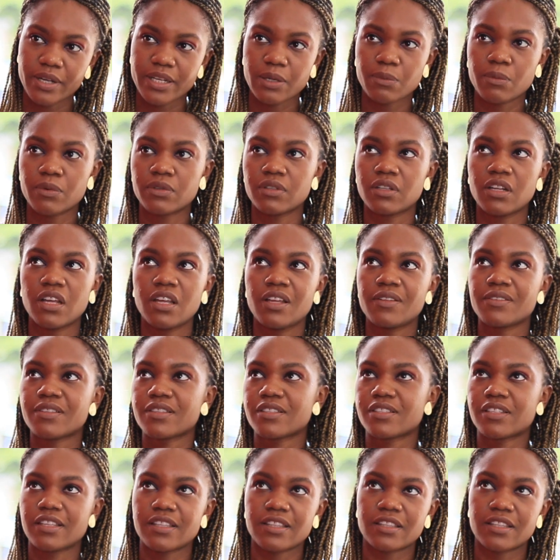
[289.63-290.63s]
I didn't want
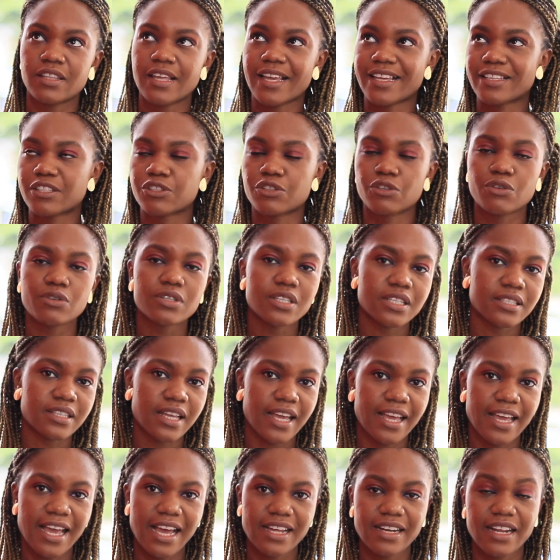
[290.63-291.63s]
the excuses
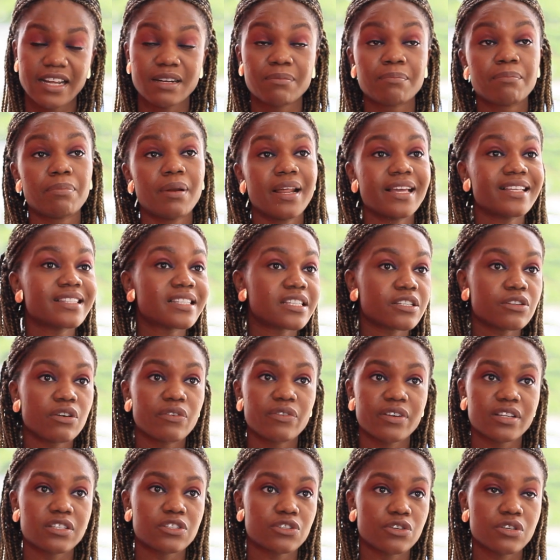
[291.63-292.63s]
that I had. I had plenty
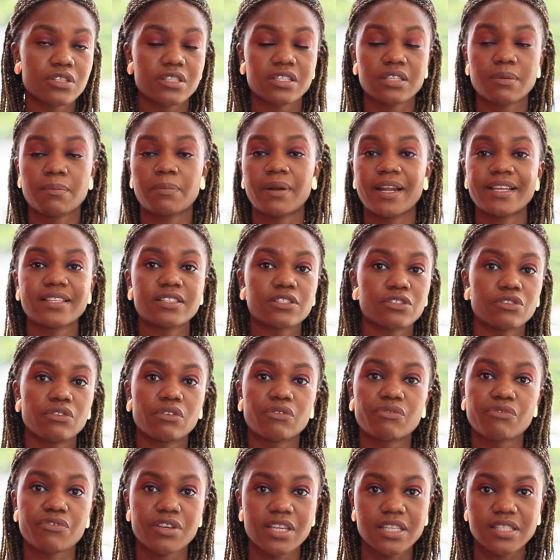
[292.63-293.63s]
of excuses and plenty
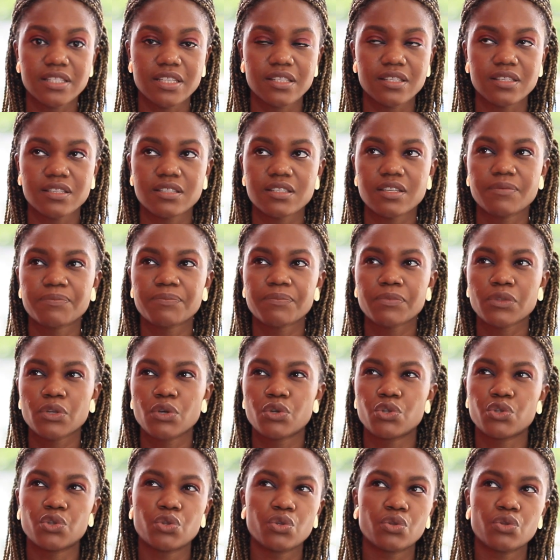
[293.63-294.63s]
of reasons
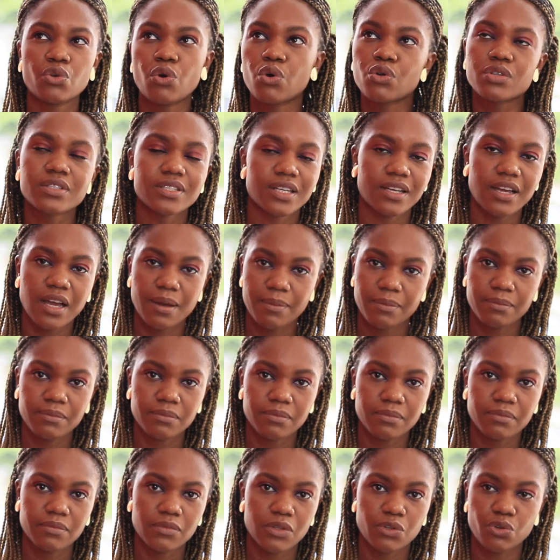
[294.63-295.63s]
not to
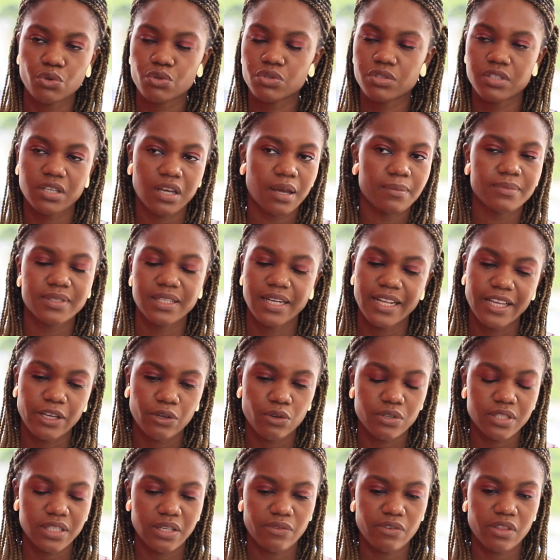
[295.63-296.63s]
come to
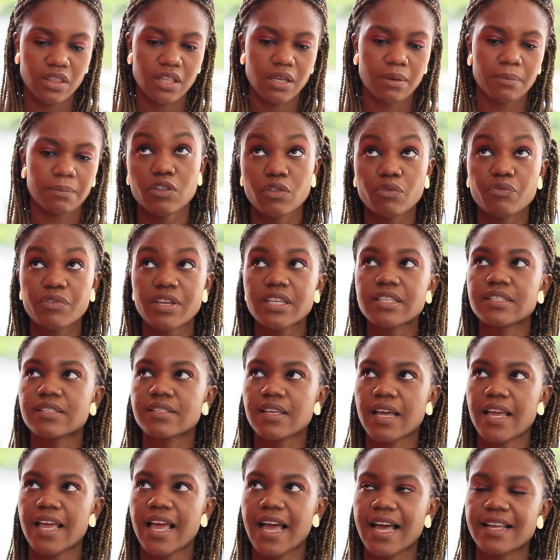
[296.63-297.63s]
Lagos and everything. So the reasons
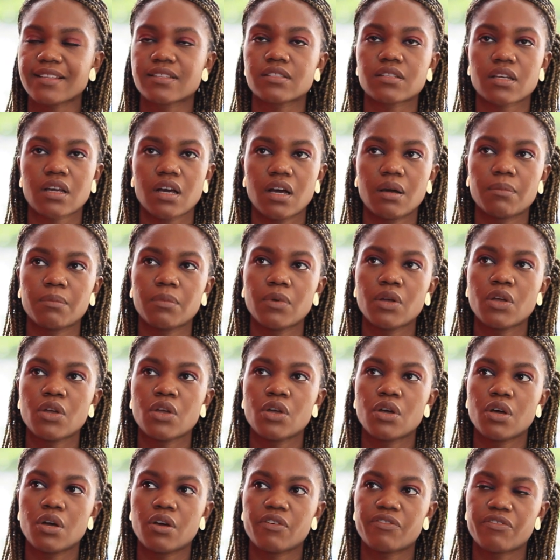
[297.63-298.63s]
I had to come
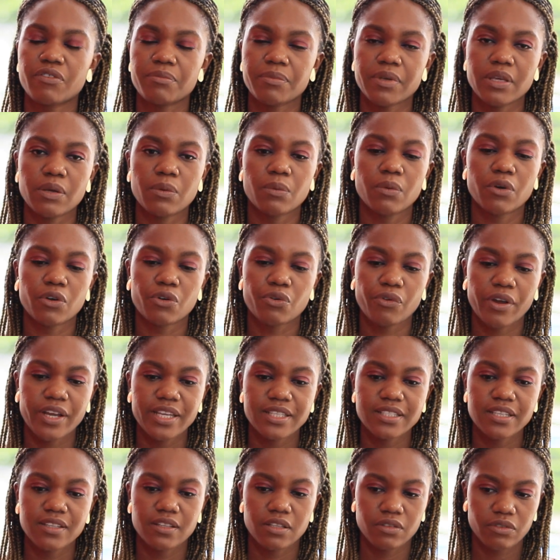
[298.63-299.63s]
for me were
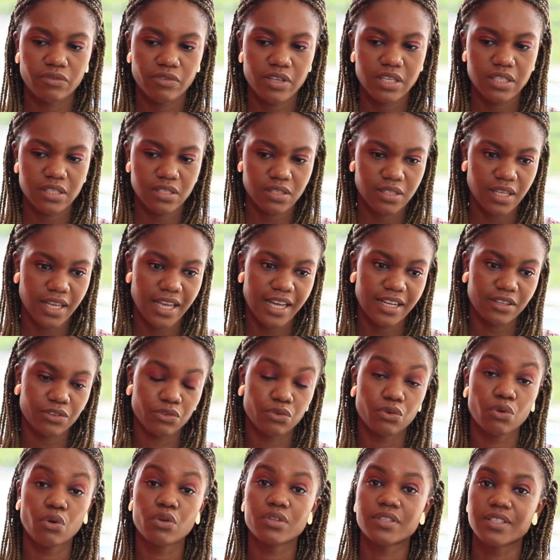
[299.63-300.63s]
greater than the reasons I had
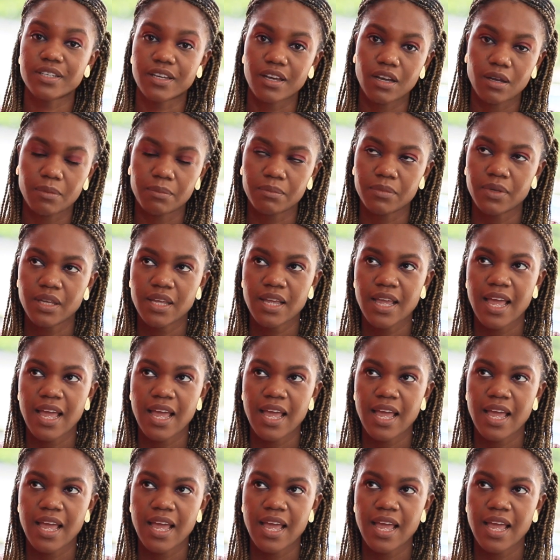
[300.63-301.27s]
not to come.